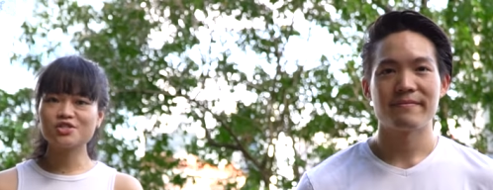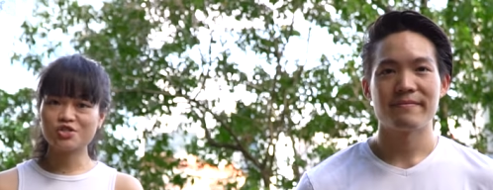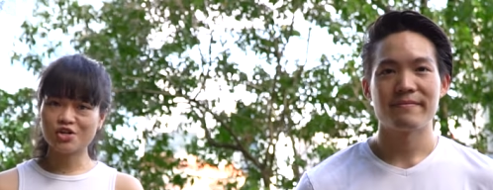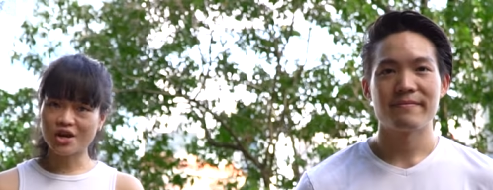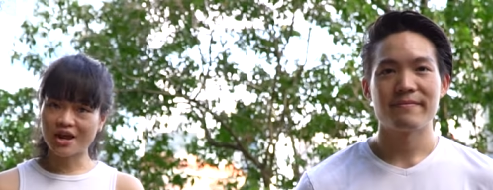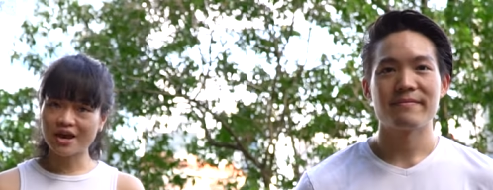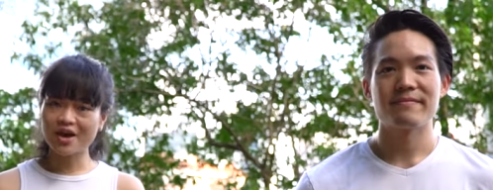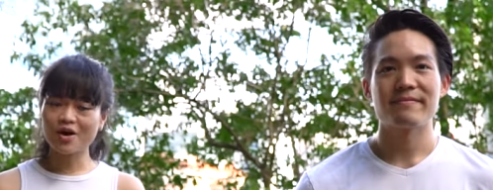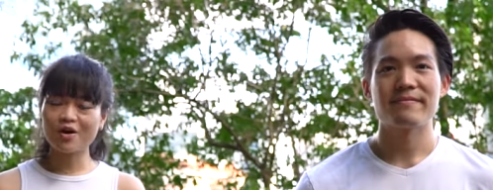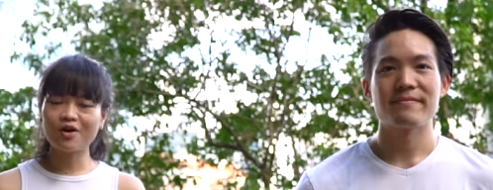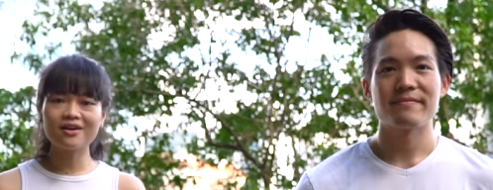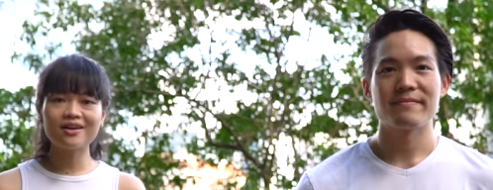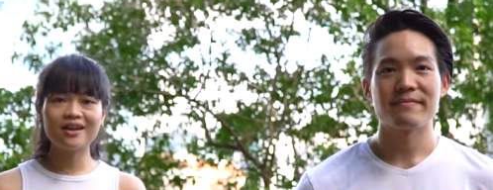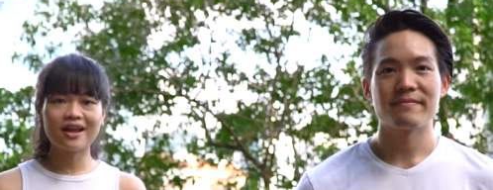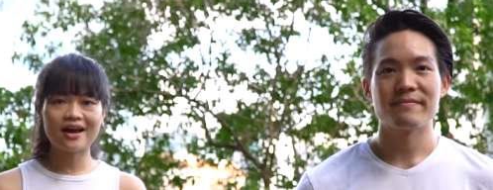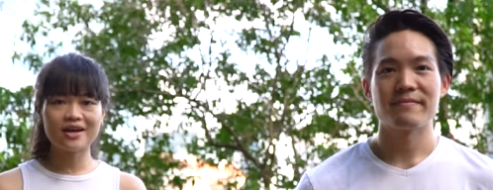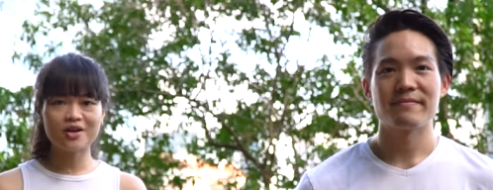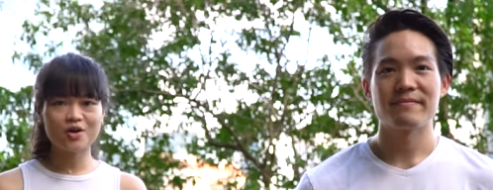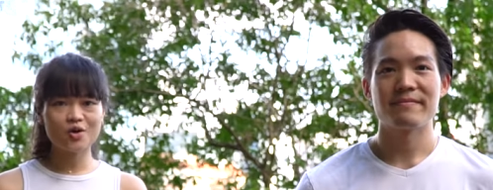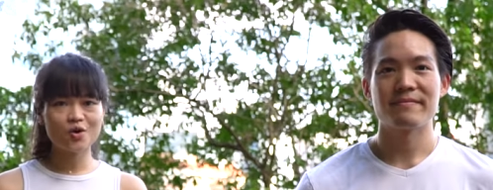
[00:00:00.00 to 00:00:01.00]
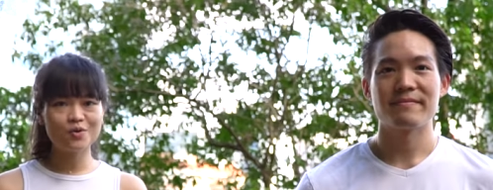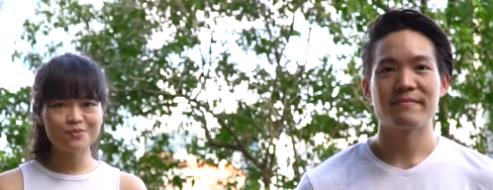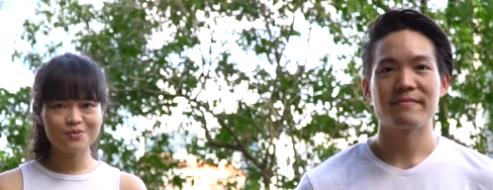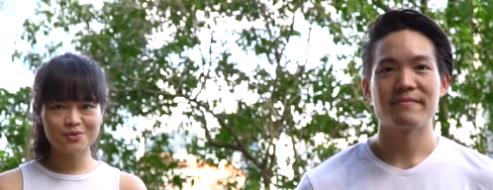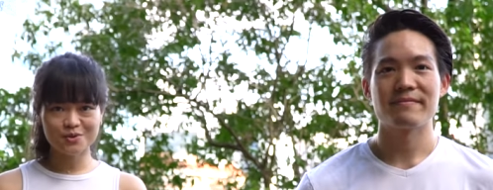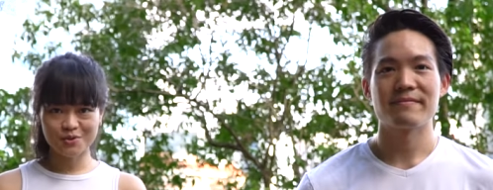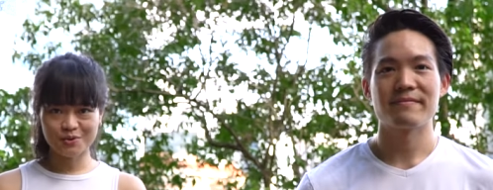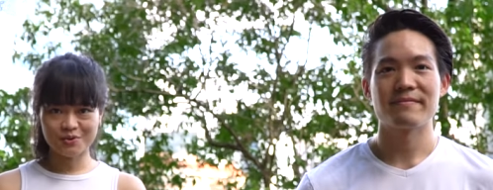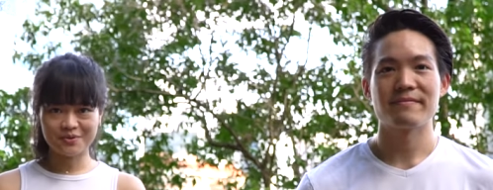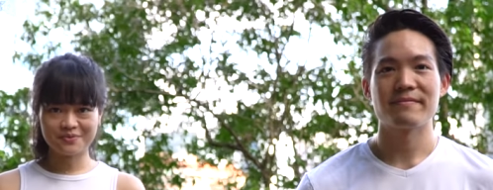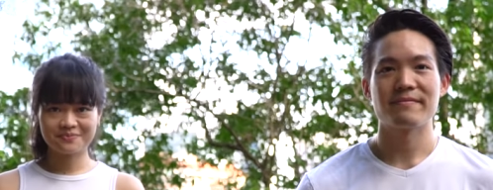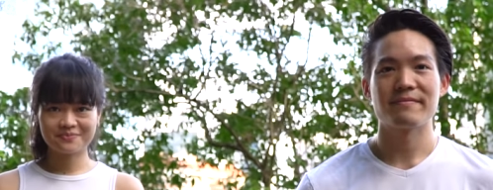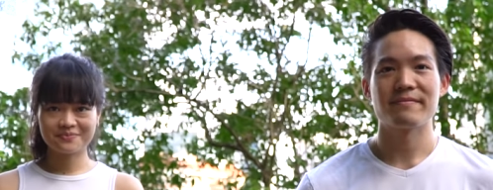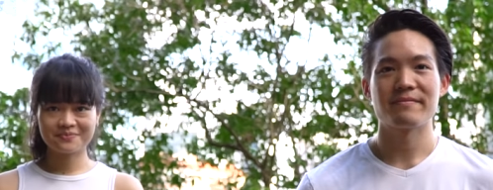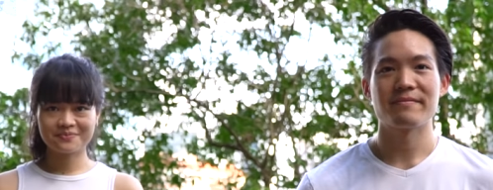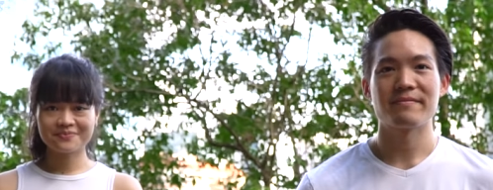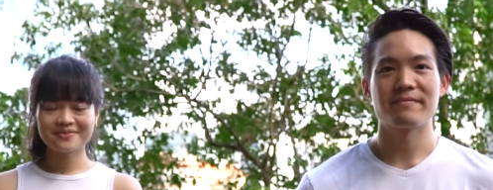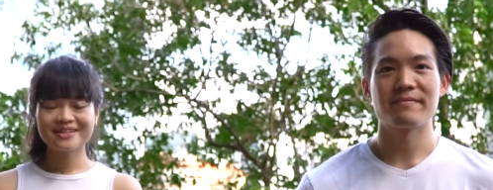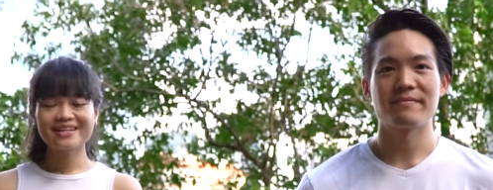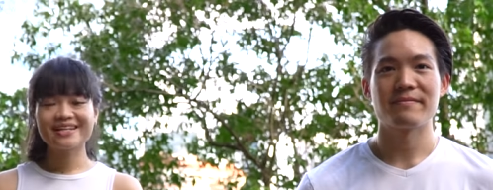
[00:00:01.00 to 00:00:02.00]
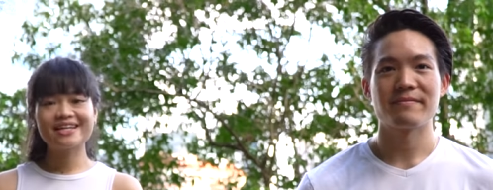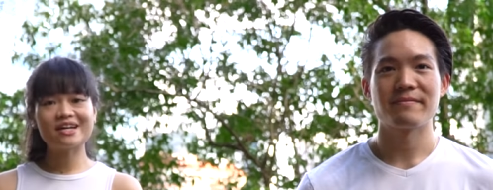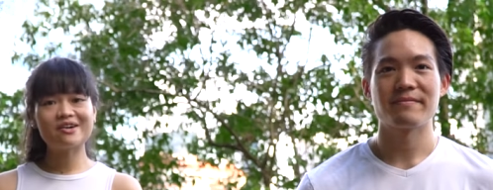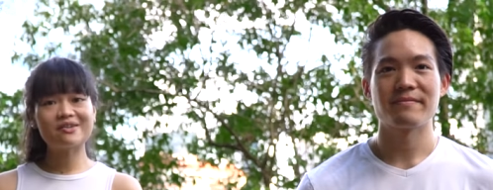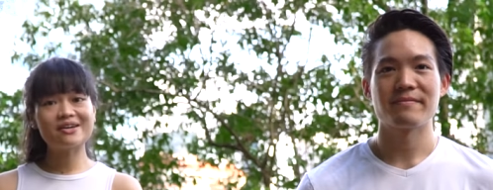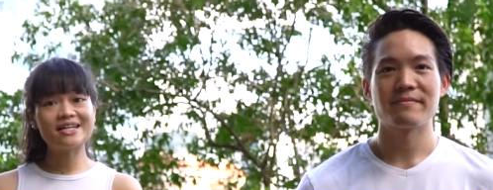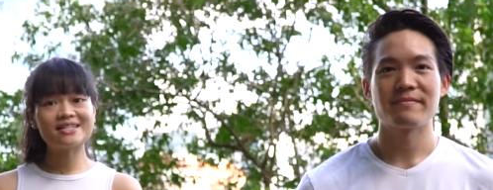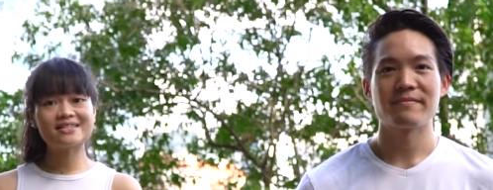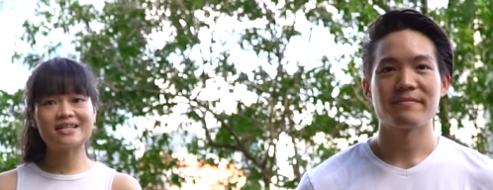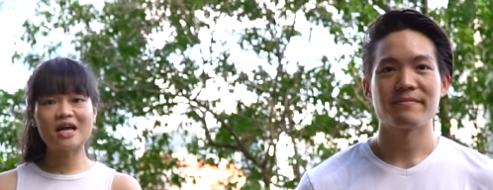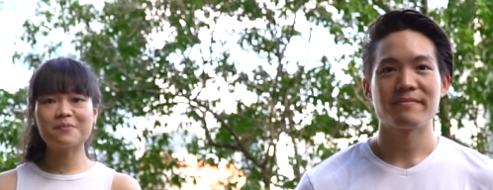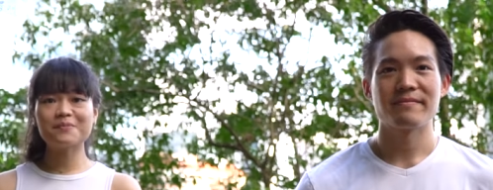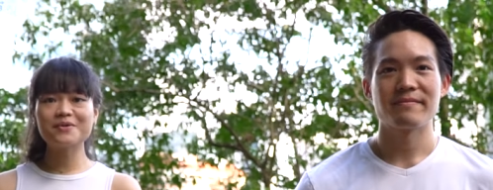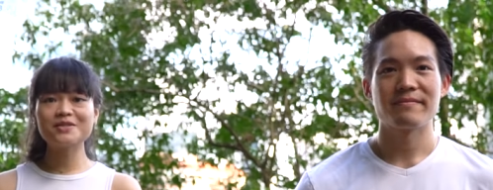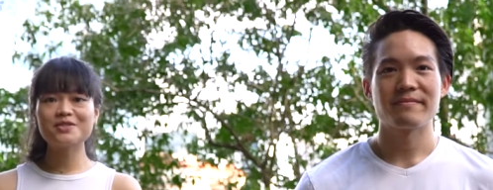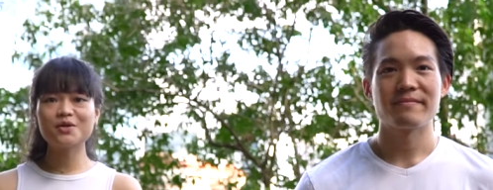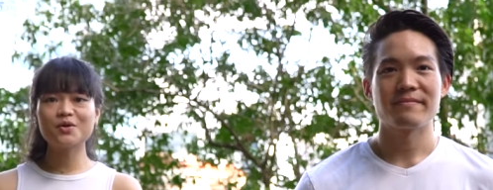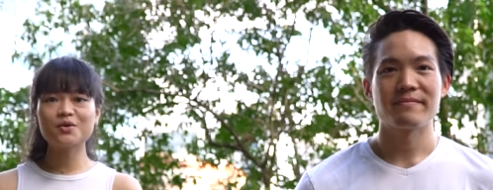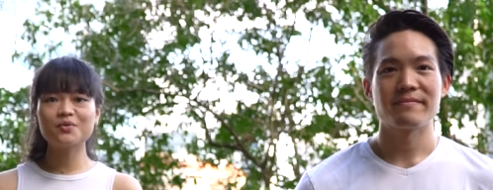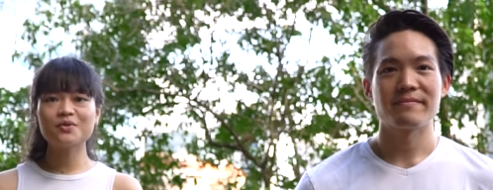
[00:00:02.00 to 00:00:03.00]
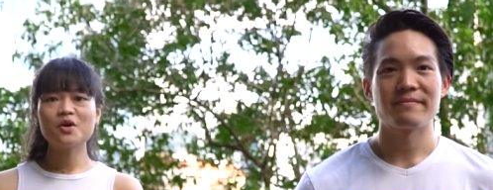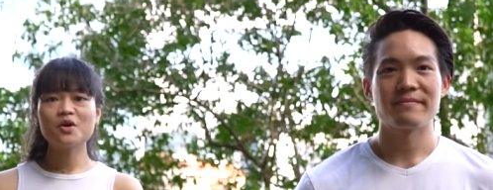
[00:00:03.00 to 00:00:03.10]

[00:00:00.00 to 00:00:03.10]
Speaker 1: share or like Om Zone. In our next episode,